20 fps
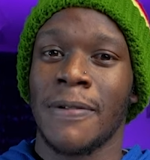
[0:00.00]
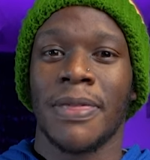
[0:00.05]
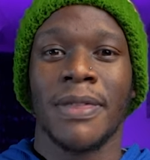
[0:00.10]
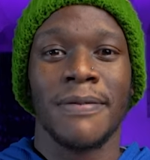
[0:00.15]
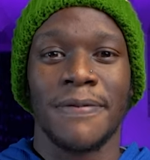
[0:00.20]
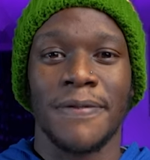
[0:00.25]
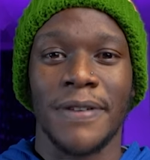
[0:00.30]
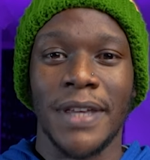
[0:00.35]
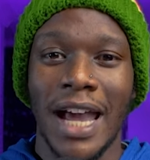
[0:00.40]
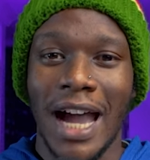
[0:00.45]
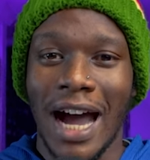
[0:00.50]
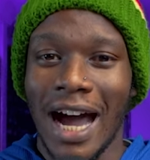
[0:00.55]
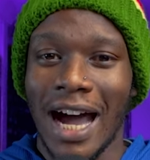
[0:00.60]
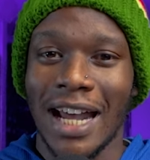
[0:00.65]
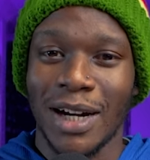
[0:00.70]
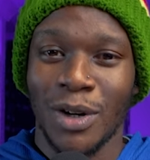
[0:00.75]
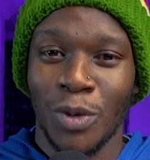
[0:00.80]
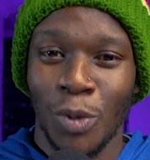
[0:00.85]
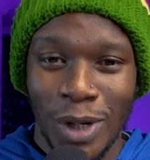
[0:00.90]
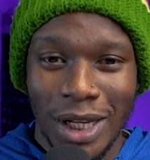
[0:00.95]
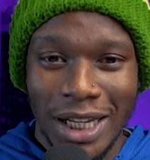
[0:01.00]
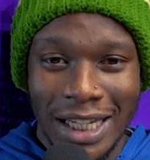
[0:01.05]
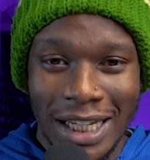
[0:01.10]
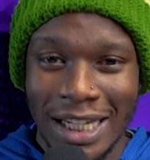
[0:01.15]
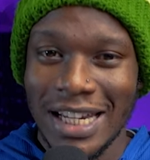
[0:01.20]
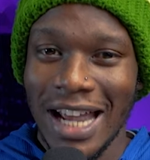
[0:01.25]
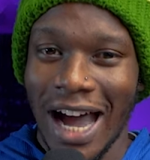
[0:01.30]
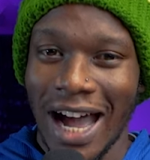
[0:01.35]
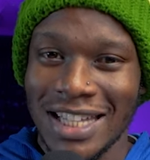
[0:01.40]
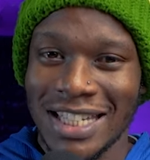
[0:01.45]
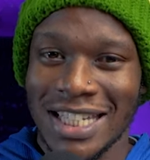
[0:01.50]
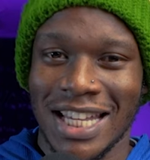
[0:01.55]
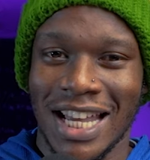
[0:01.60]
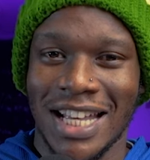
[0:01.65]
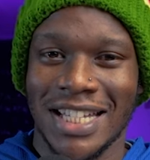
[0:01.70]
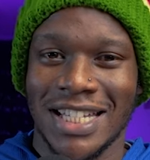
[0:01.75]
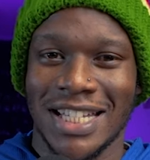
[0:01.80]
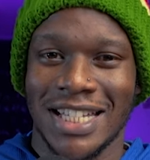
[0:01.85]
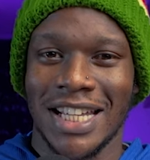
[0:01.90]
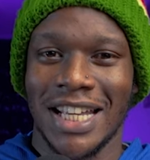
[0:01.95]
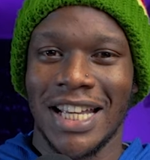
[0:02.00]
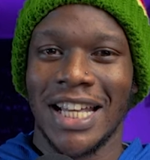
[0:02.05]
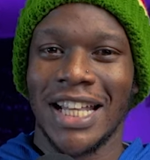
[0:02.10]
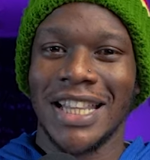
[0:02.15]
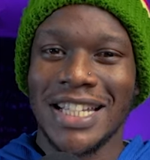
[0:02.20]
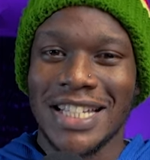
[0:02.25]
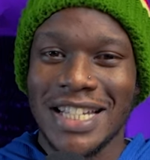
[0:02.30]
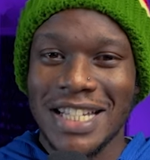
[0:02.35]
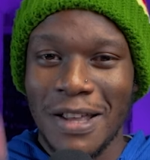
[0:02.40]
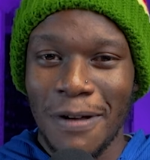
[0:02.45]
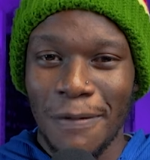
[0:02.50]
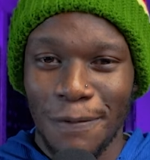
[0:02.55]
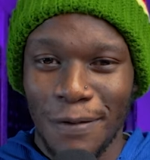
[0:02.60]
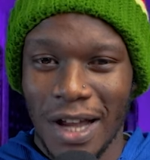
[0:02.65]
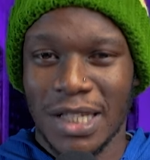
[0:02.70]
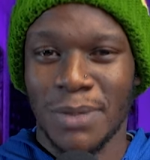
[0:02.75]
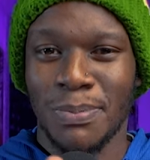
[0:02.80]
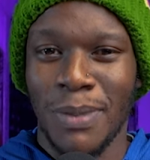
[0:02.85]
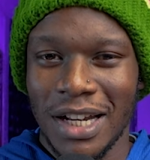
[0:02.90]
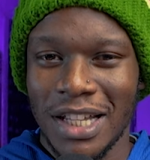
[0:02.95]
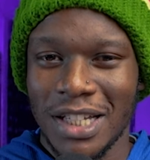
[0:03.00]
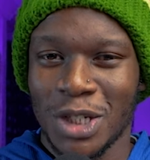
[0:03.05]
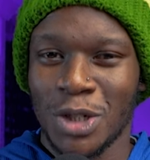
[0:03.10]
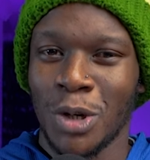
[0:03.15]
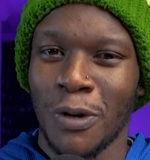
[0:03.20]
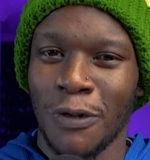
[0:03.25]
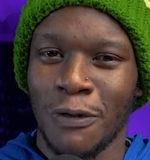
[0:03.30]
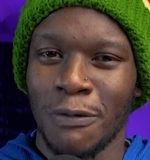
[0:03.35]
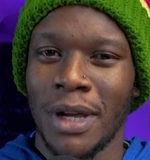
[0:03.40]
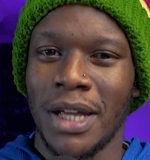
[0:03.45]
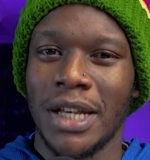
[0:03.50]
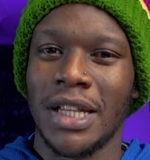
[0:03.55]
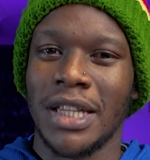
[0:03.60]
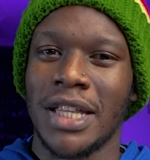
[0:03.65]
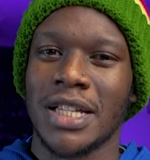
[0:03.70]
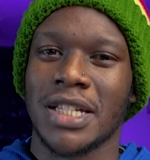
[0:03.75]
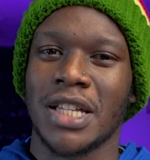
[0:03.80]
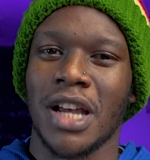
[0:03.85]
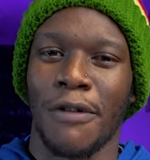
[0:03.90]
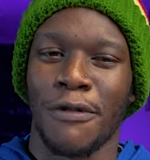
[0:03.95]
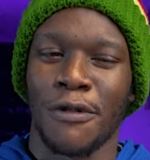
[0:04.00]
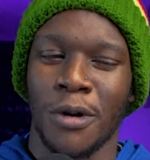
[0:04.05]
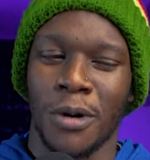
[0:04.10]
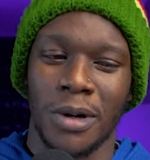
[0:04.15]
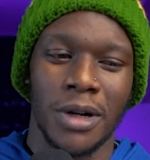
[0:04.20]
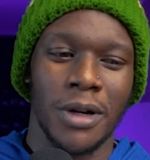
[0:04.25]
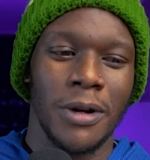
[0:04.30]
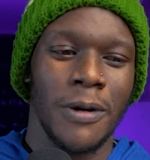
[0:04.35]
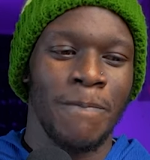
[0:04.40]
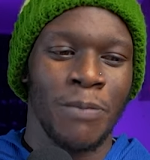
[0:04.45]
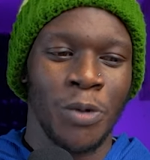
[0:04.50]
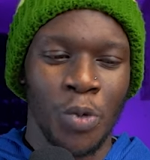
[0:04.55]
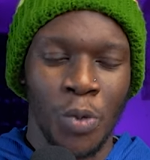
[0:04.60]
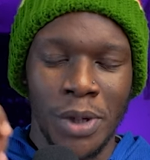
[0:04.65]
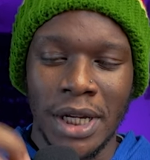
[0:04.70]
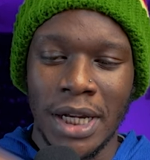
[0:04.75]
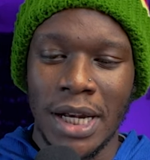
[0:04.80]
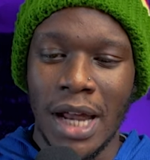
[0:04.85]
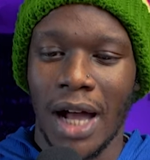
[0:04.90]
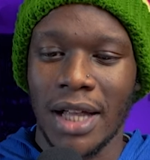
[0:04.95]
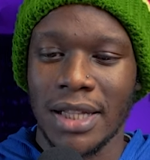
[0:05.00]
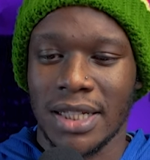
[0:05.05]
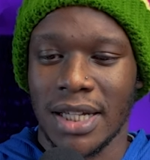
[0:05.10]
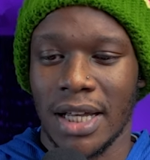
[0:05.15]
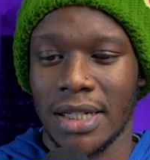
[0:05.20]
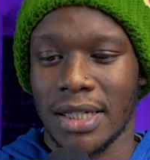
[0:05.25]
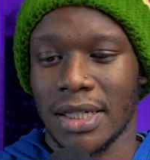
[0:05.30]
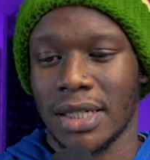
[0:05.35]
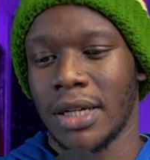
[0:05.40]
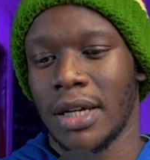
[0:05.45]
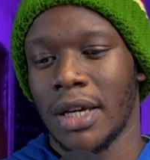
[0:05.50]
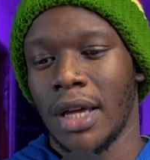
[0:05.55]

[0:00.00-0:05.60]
V A R. We need answers. This is the first bad decision you've made in this AFCON. We need answers.